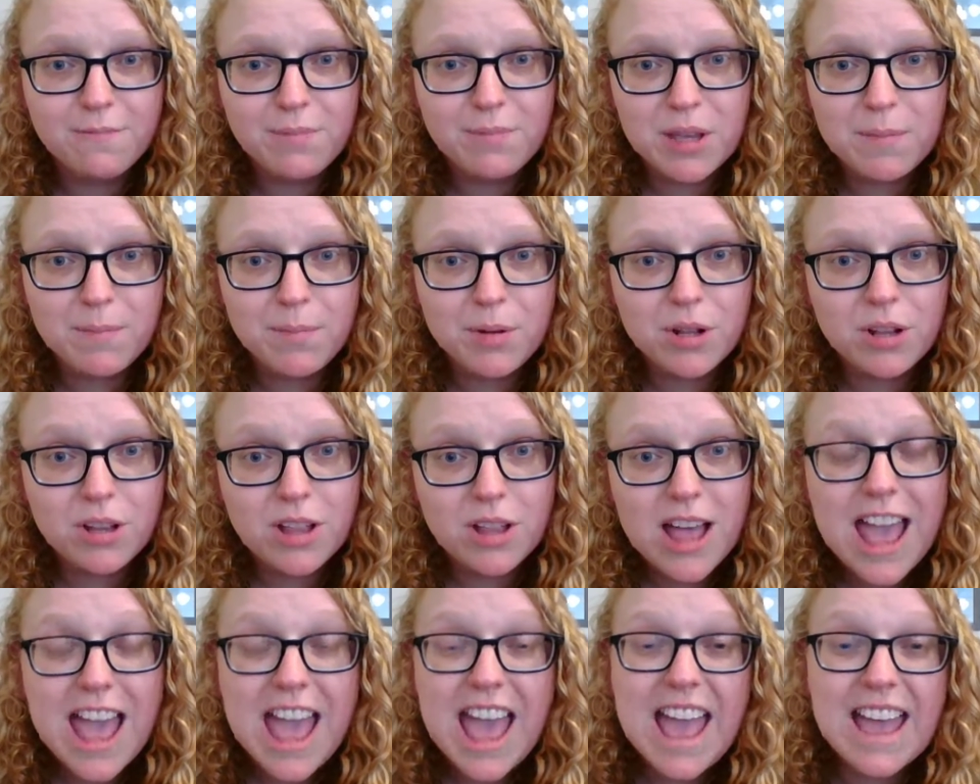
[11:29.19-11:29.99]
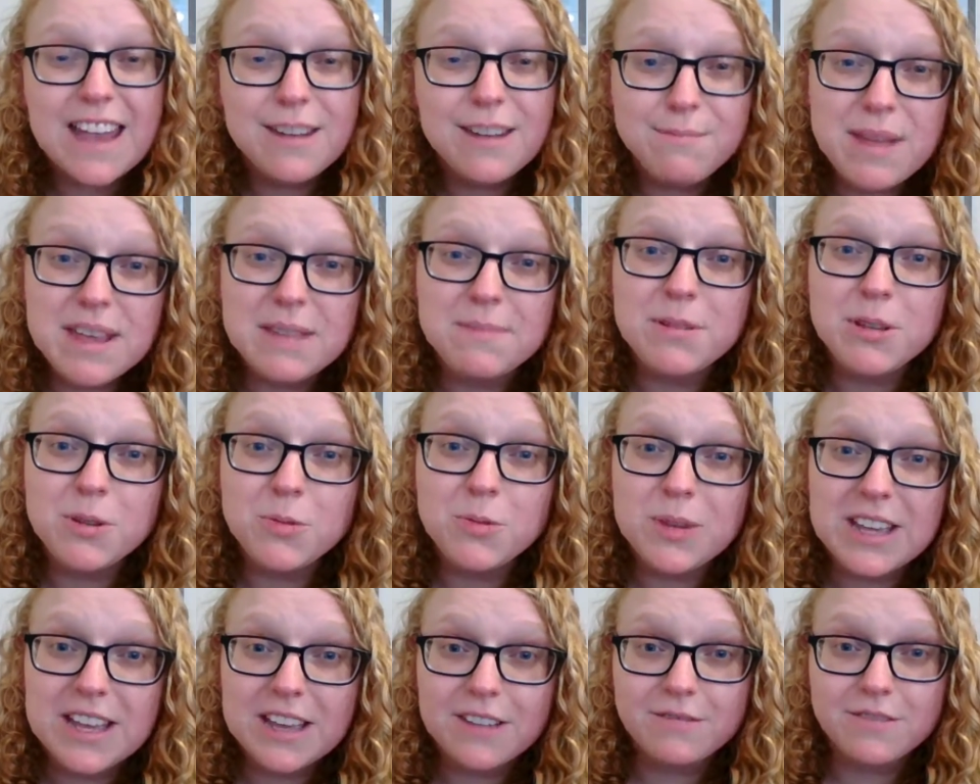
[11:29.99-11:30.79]
people and maybe
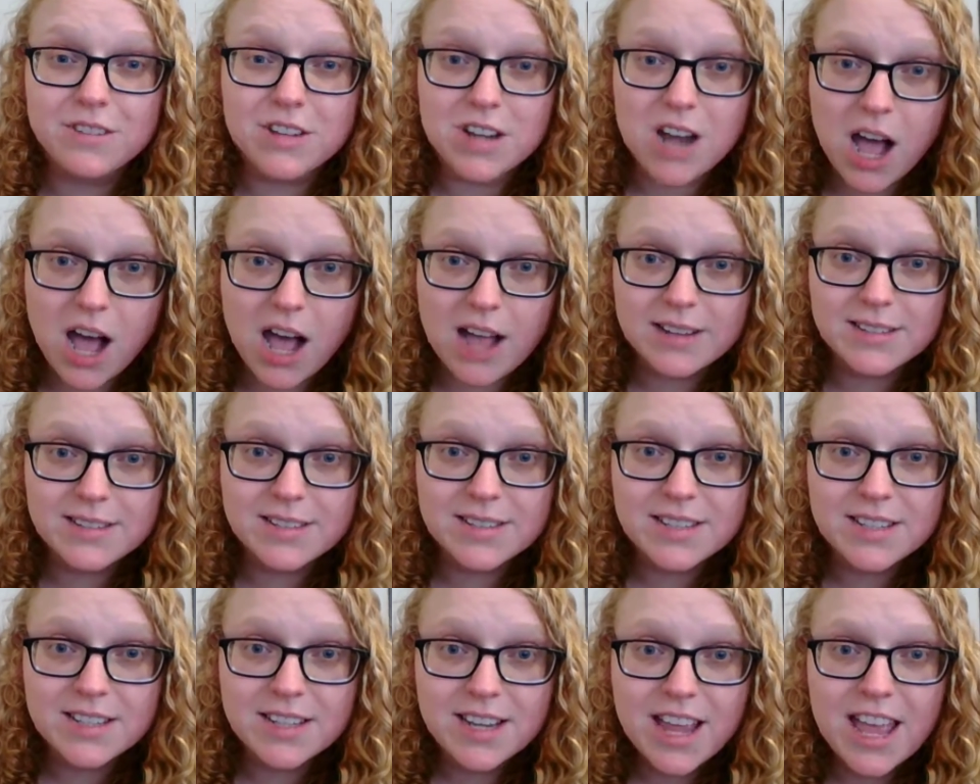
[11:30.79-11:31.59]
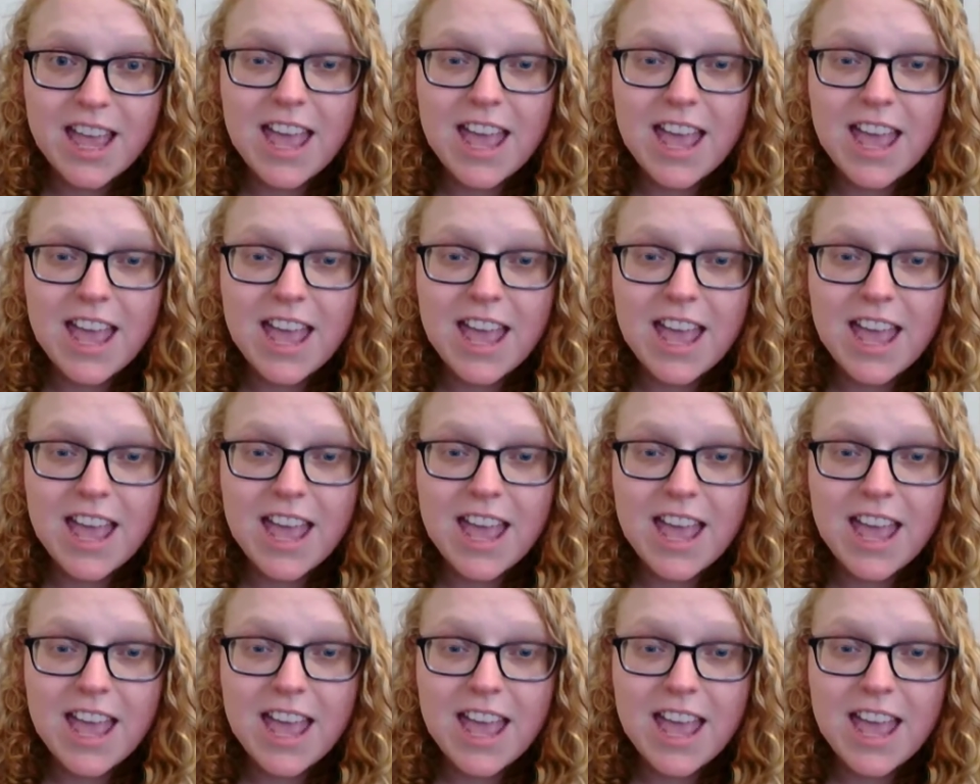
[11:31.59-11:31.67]
we have not.